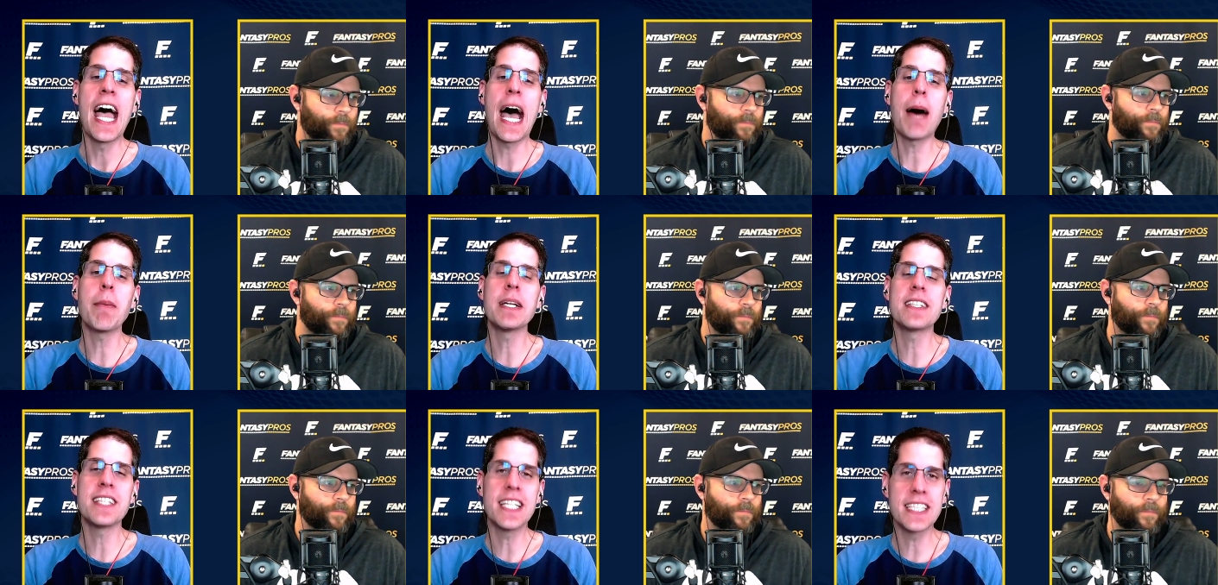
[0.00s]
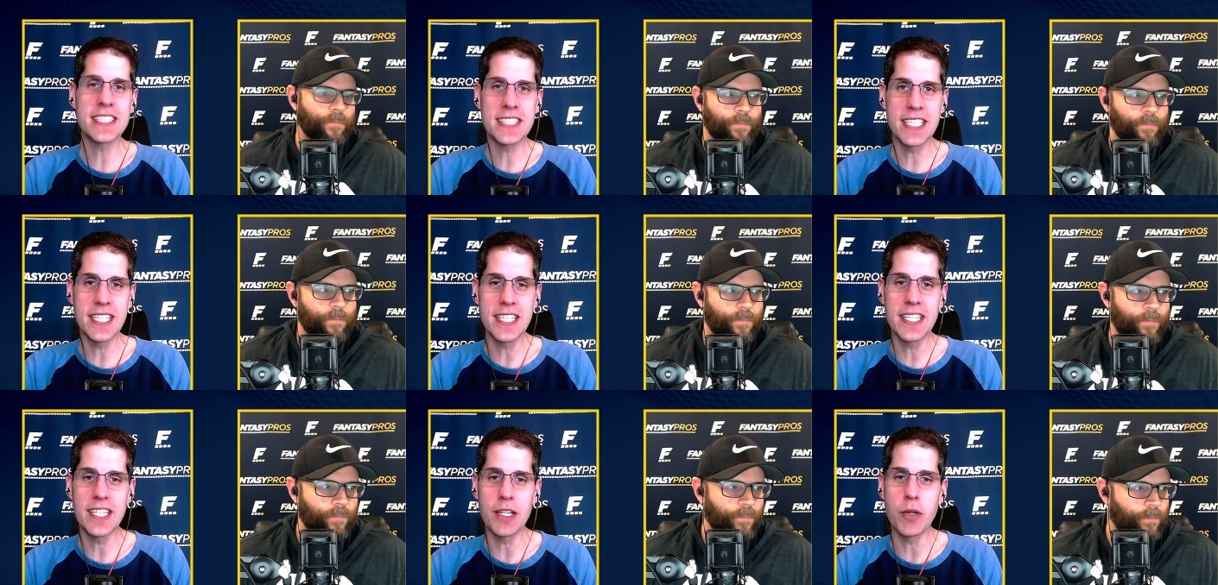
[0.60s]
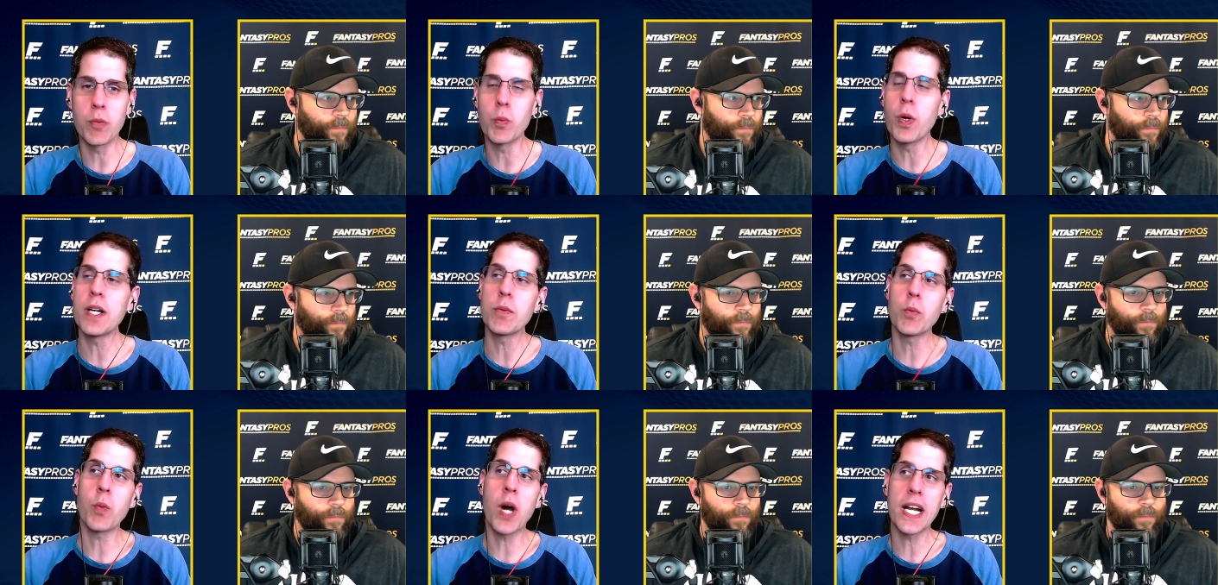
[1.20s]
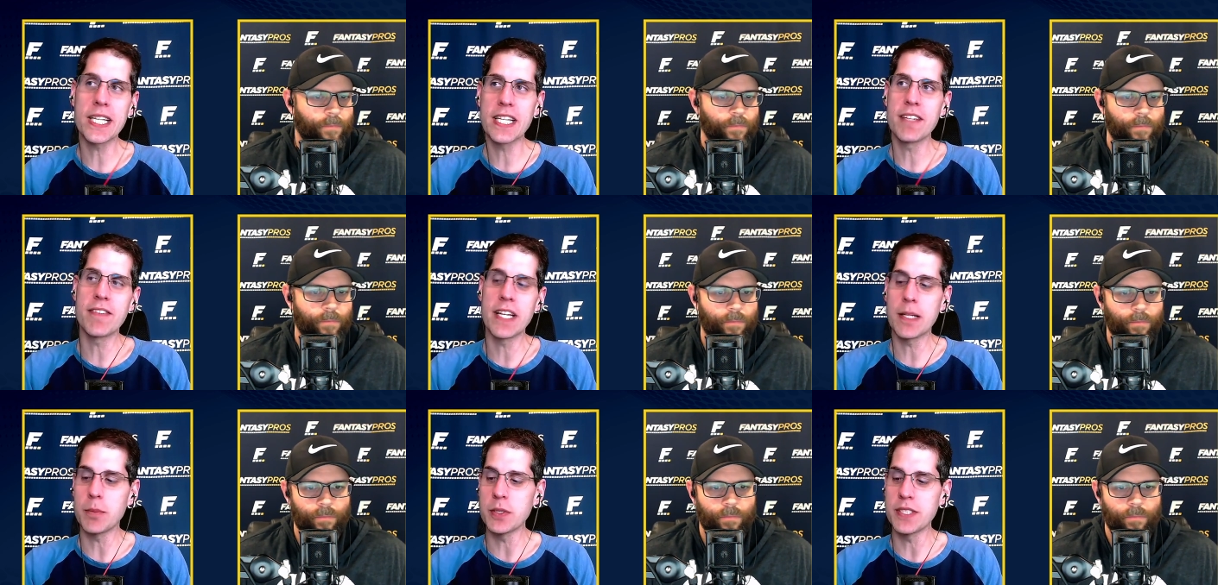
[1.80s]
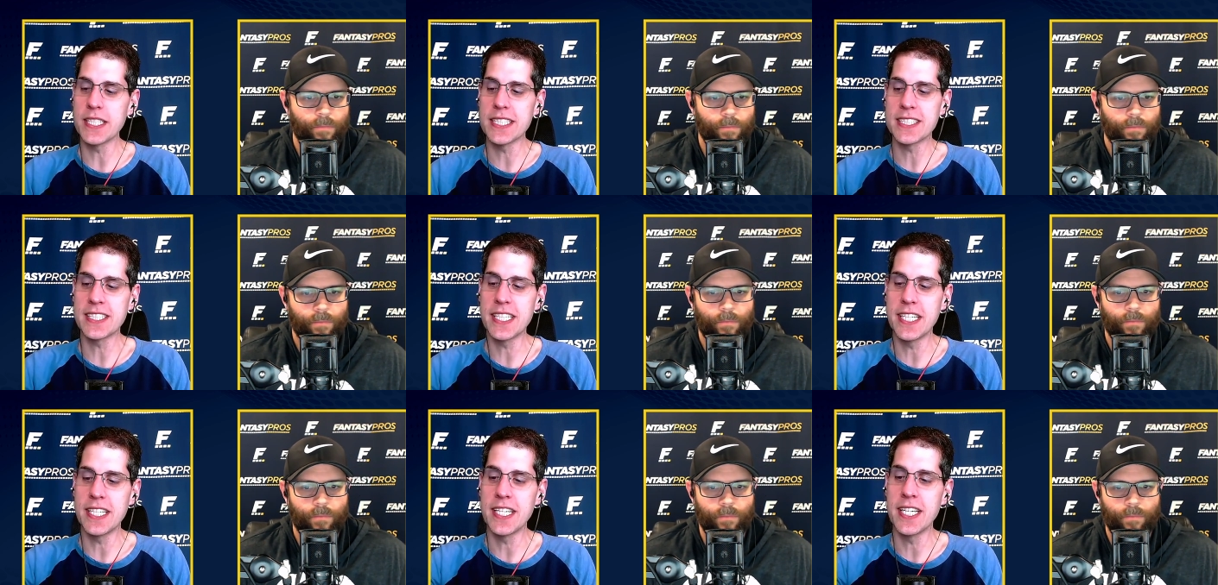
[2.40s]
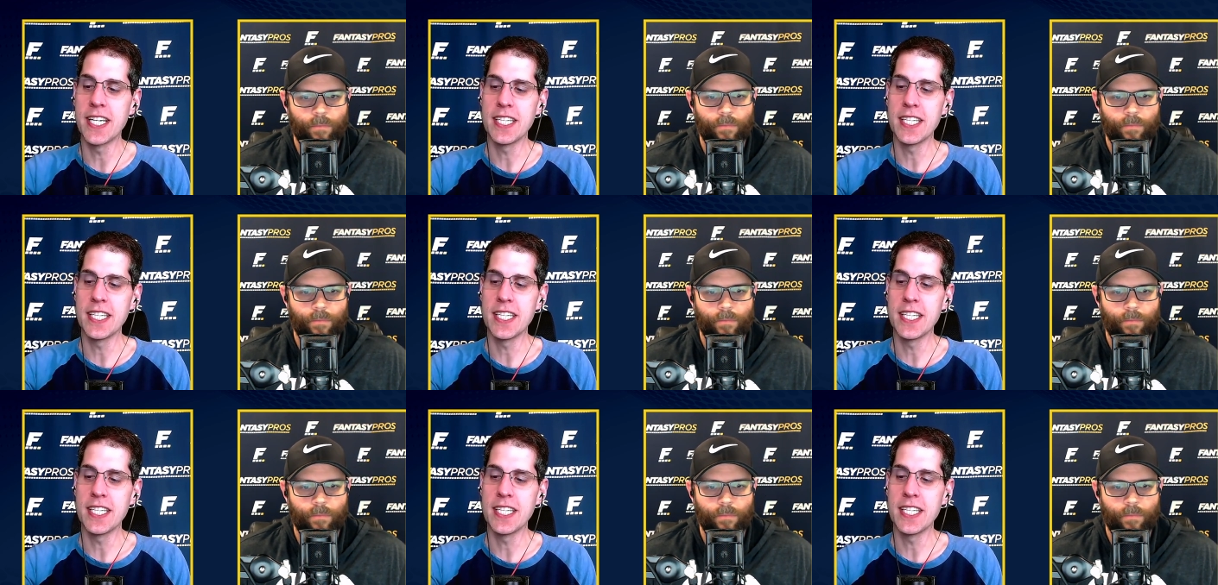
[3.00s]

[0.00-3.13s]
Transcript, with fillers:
Speaker 1: How about D S T here? What widely available D S T,